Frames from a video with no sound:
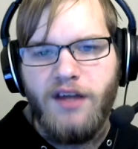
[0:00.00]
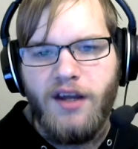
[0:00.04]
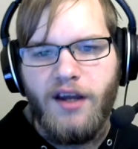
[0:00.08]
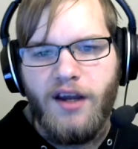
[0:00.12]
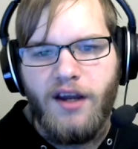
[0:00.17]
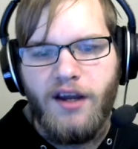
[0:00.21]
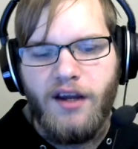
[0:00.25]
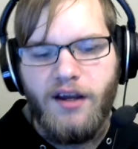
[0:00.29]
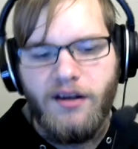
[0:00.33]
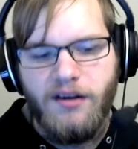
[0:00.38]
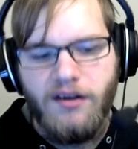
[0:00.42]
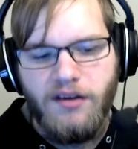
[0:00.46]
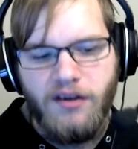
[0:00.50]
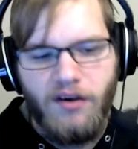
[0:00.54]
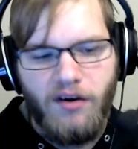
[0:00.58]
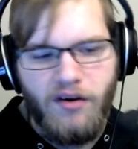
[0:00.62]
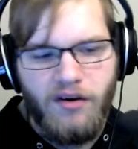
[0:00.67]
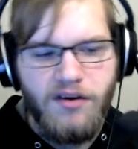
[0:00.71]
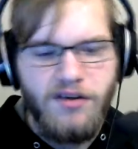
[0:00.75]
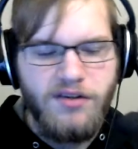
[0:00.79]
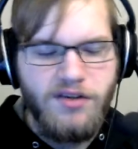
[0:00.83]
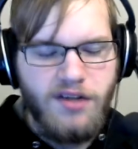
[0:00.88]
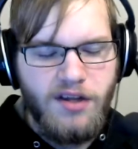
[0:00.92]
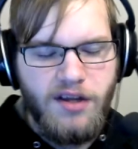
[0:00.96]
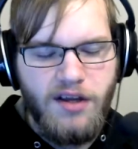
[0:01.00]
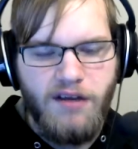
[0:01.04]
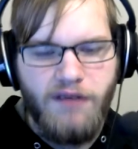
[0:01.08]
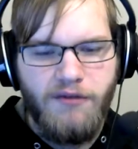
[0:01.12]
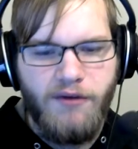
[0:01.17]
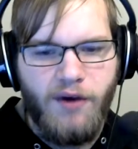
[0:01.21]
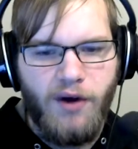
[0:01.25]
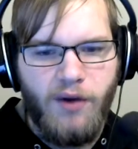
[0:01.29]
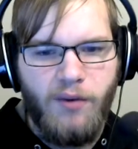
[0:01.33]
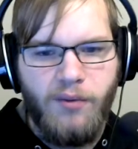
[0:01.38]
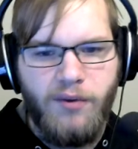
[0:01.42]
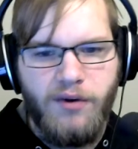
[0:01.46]
And honestly, if
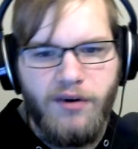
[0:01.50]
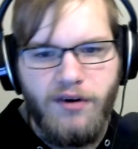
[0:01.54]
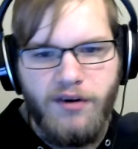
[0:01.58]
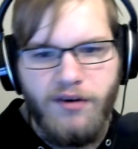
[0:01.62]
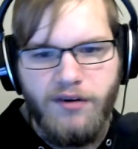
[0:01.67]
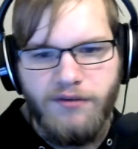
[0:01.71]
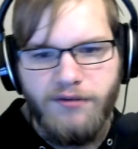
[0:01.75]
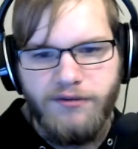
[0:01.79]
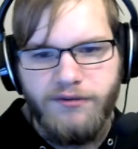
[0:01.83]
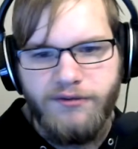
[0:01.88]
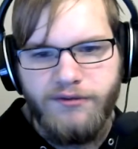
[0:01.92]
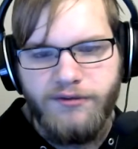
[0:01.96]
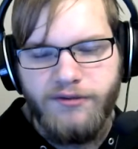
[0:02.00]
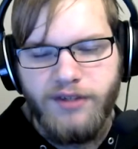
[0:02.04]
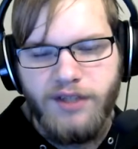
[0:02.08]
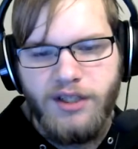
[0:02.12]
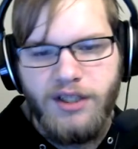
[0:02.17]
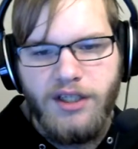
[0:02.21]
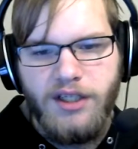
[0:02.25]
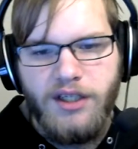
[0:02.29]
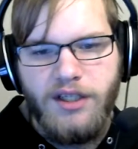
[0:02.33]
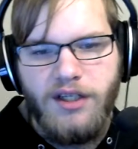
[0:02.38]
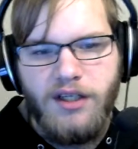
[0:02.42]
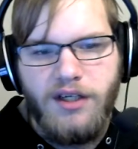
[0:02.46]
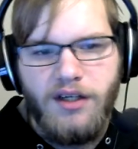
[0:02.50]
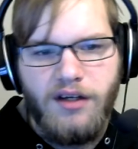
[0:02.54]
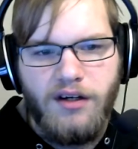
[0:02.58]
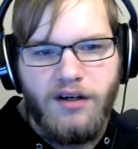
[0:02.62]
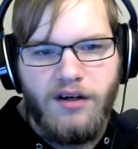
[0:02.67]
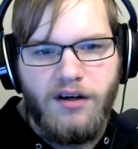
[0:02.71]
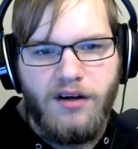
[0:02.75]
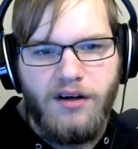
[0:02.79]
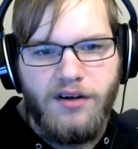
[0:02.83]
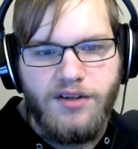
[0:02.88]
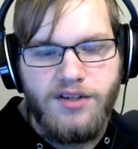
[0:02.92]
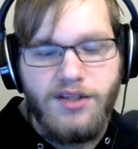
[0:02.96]
I would have
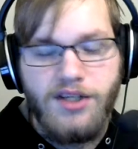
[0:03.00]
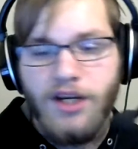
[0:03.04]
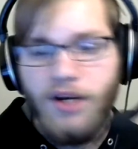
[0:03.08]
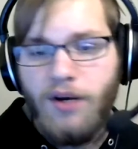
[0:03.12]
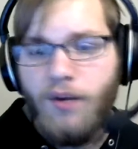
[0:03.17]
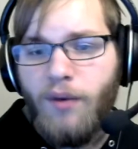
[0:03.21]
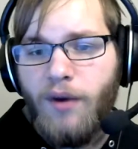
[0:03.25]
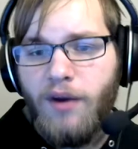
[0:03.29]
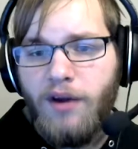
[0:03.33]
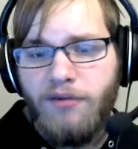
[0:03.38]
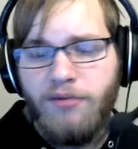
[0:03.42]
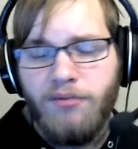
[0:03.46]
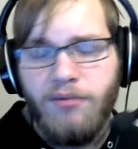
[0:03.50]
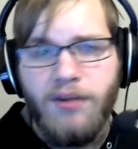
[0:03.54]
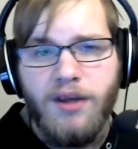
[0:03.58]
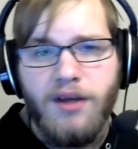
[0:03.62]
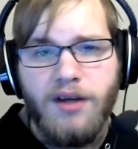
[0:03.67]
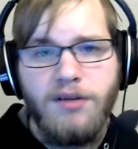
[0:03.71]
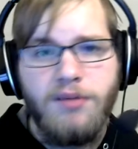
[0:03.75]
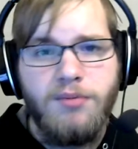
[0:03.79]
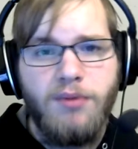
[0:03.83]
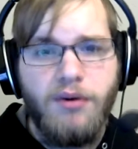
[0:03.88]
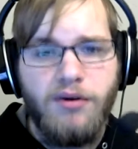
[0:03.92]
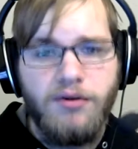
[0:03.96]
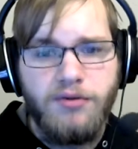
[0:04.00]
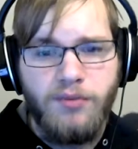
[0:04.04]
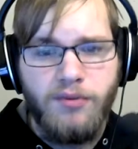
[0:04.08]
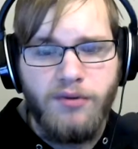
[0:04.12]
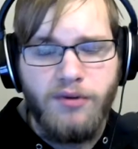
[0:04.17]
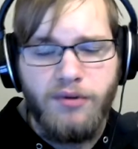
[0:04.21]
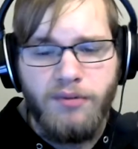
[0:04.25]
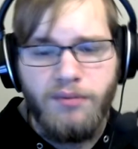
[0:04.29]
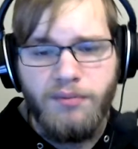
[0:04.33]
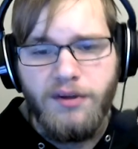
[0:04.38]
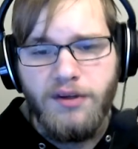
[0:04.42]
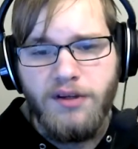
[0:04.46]
stayed away from the Xbox One
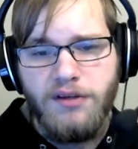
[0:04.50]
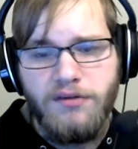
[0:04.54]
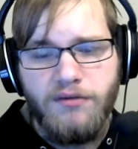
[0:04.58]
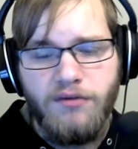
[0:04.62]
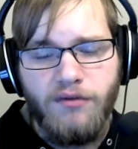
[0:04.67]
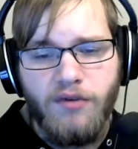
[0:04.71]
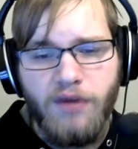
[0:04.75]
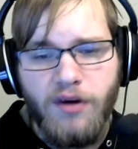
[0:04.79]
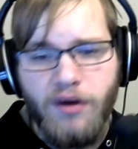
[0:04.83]
and the PS4,